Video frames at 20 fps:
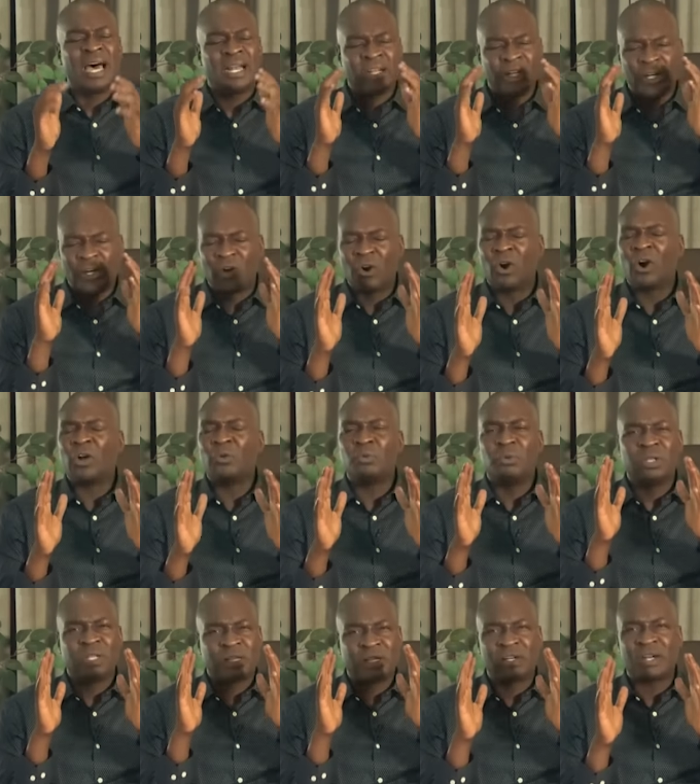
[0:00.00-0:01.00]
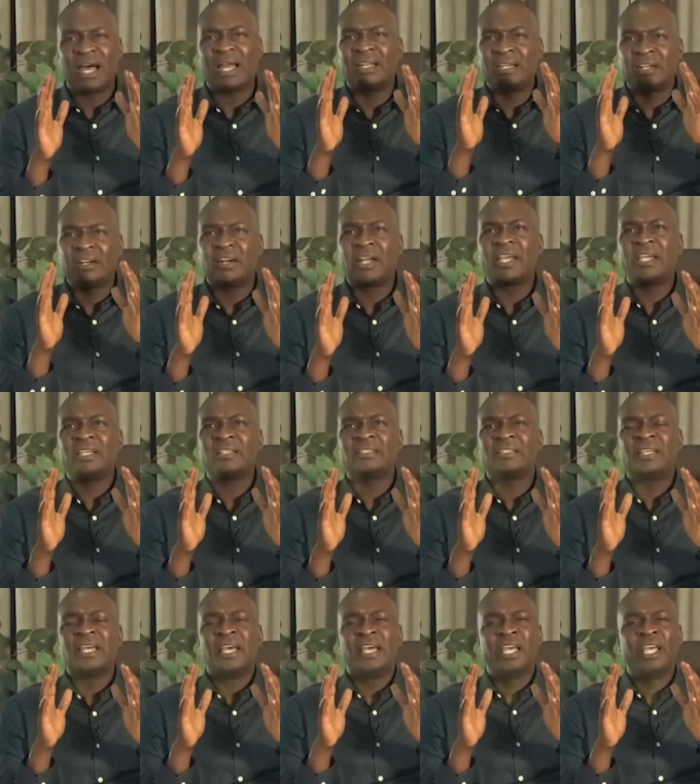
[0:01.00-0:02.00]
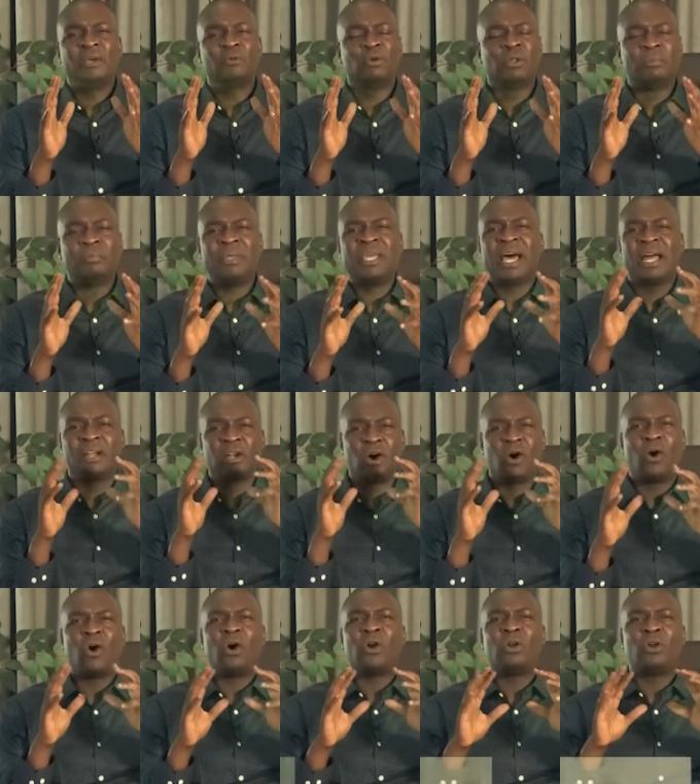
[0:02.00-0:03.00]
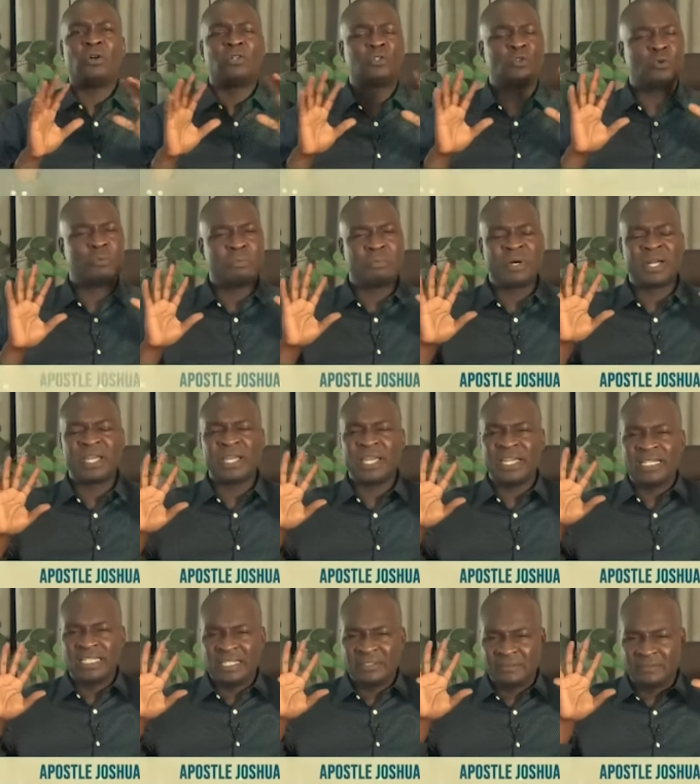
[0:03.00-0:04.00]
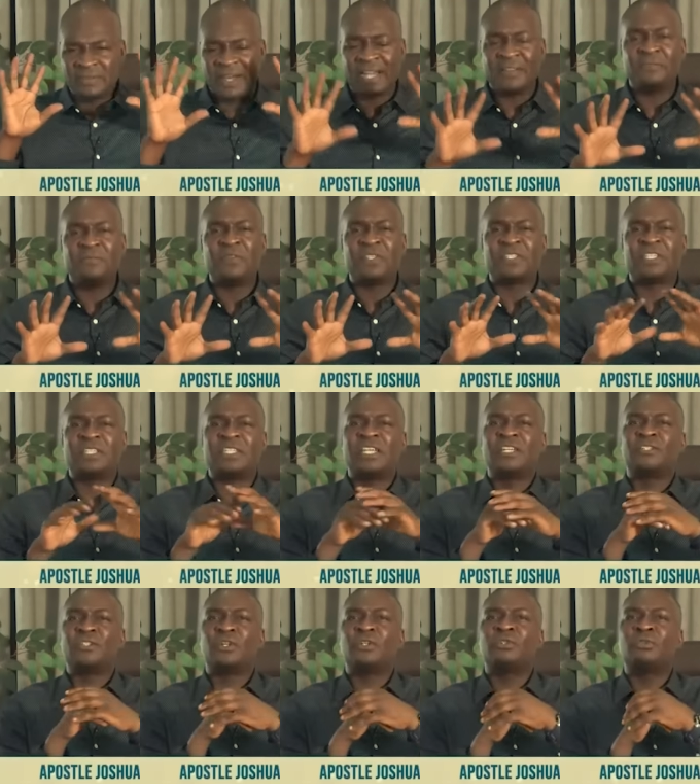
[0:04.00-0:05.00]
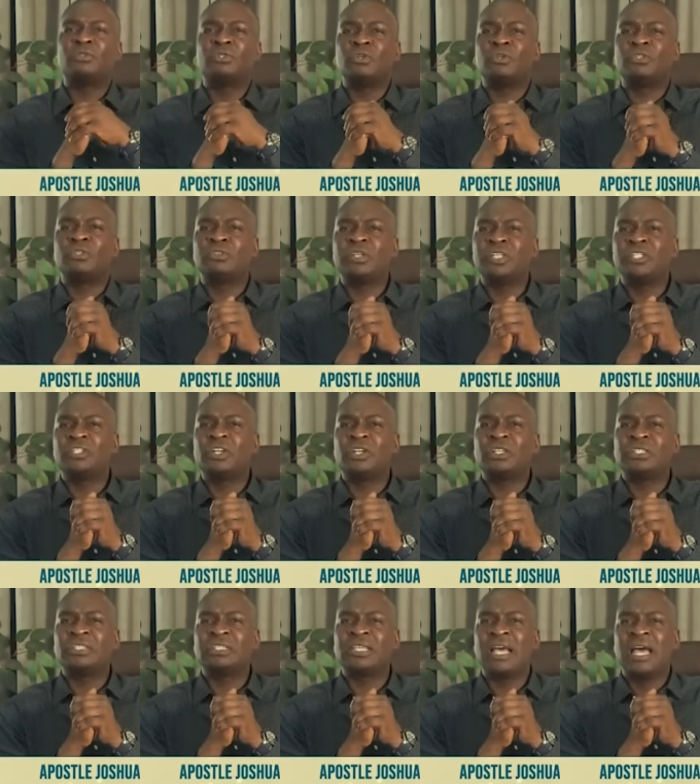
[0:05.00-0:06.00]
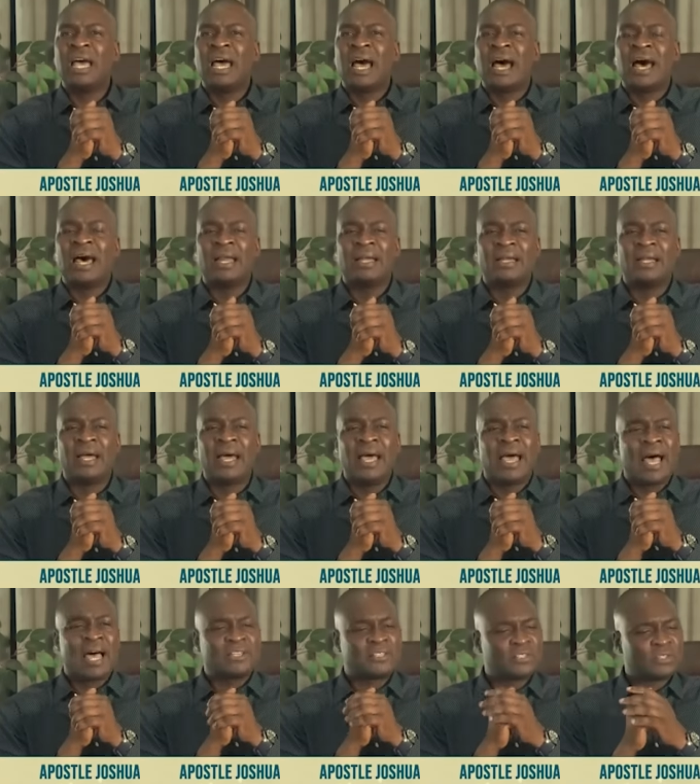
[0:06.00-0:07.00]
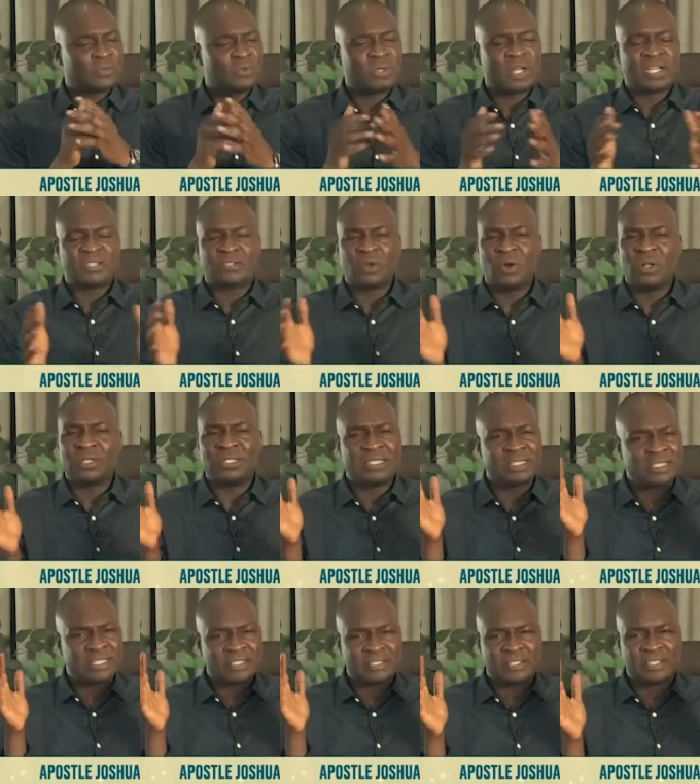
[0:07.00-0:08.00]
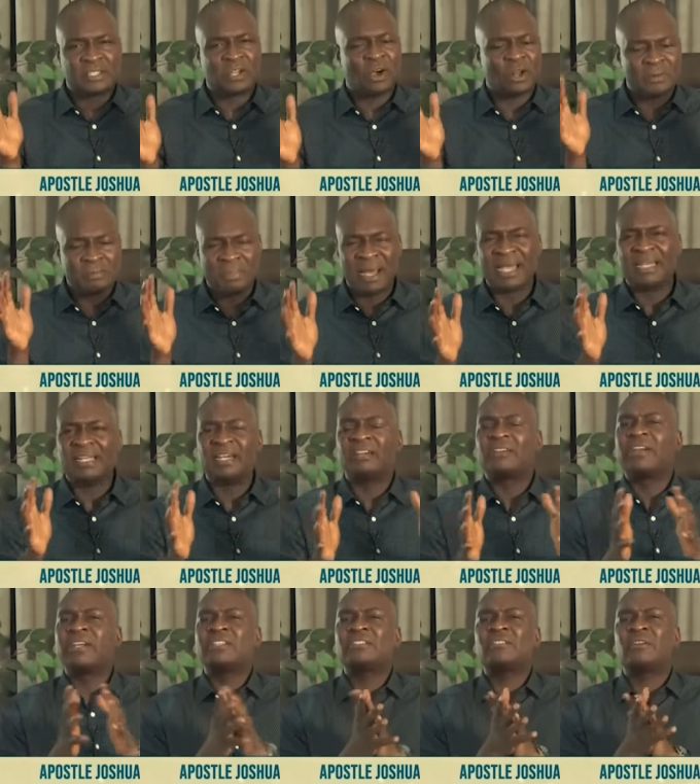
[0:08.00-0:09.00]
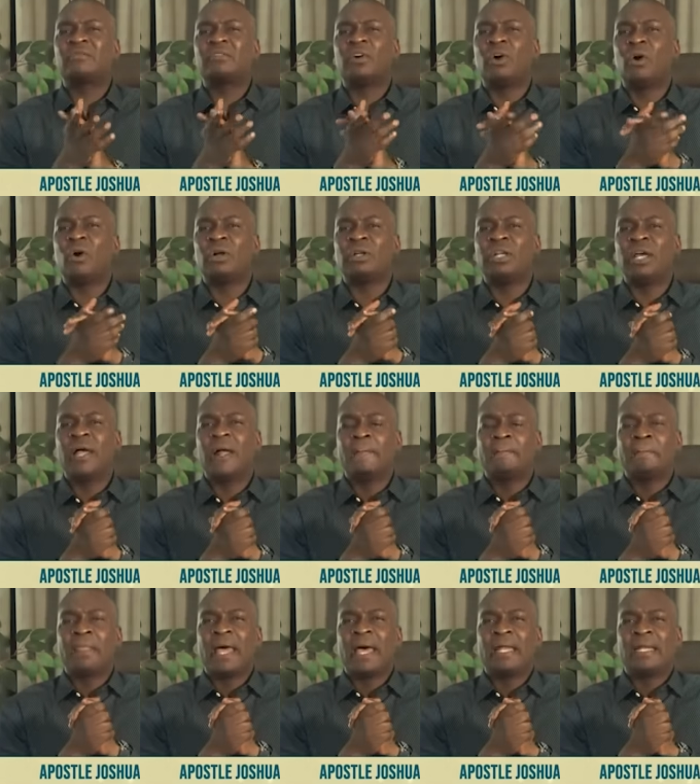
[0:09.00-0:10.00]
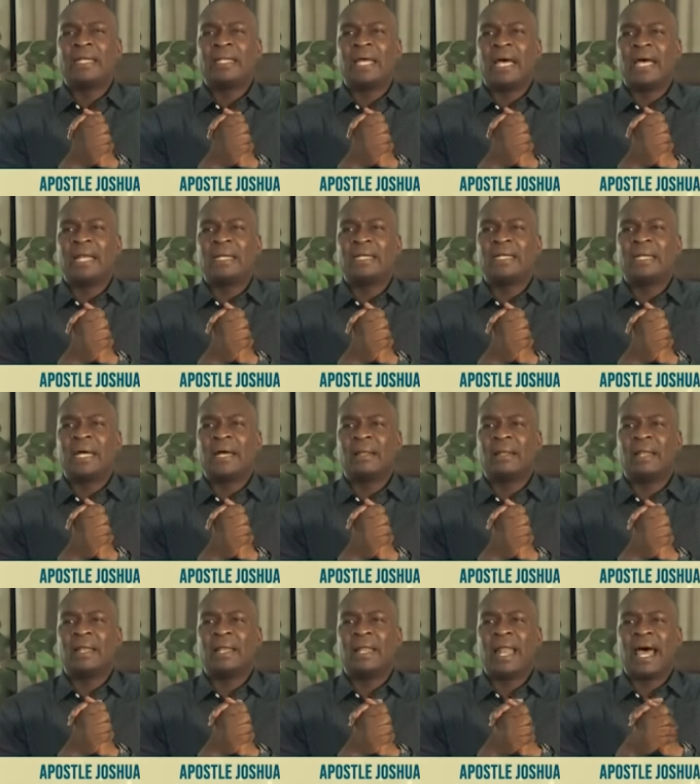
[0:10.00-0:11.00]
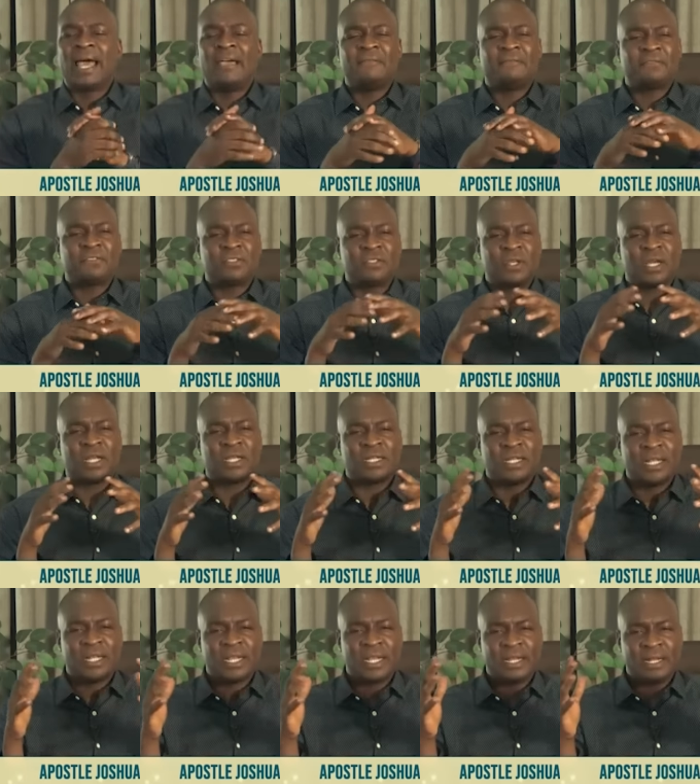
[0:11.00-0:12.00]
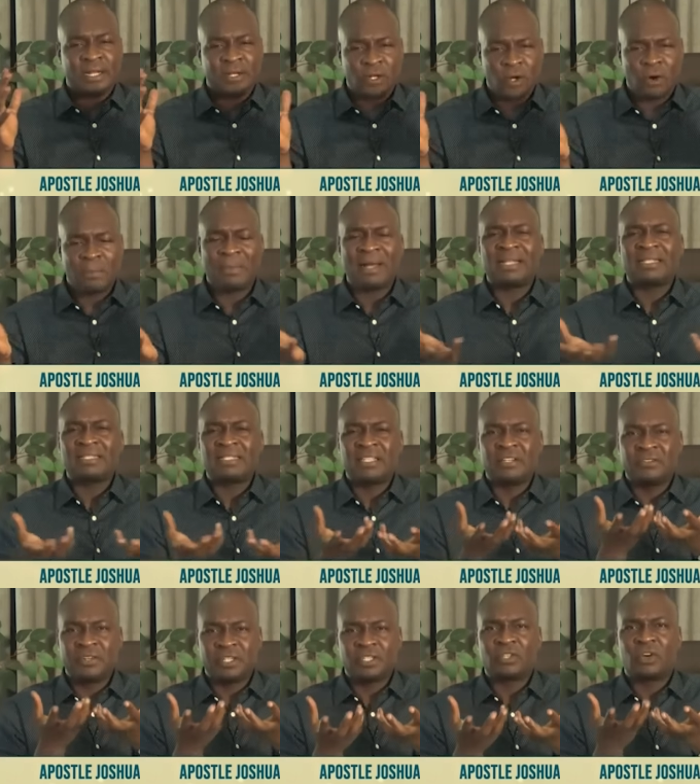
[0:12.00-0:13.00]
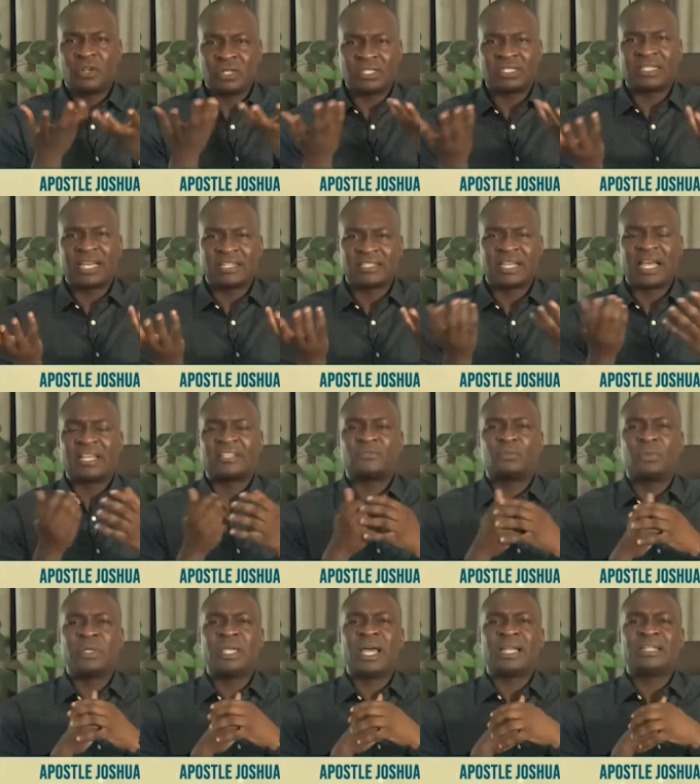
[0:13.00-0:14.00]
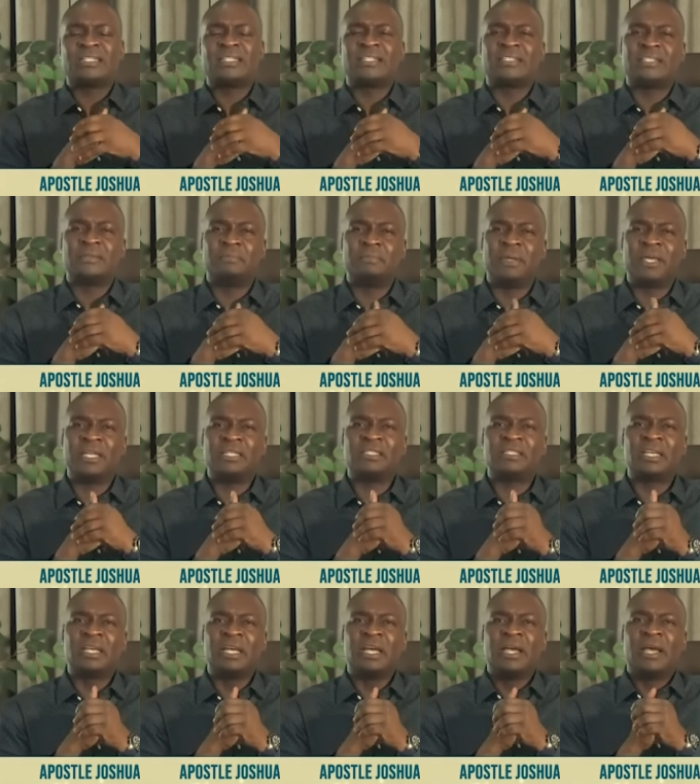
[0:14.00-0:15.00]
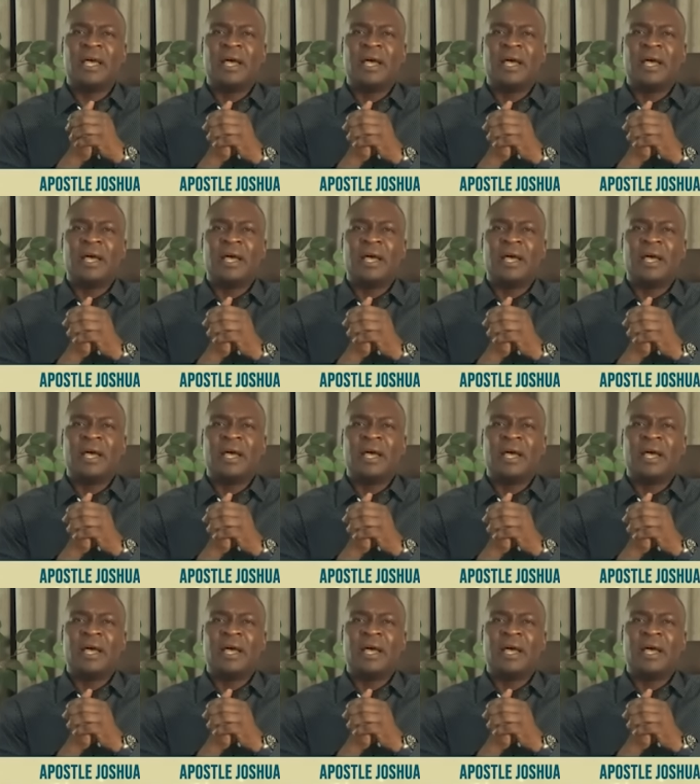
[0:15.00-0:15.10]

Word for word: and god will grant grace it will be an honor to bring a divine visitation to those regions and as soon as all this is done by the grace of god and and uh, life's uh, the, uh, normalcy returns as as we anticipate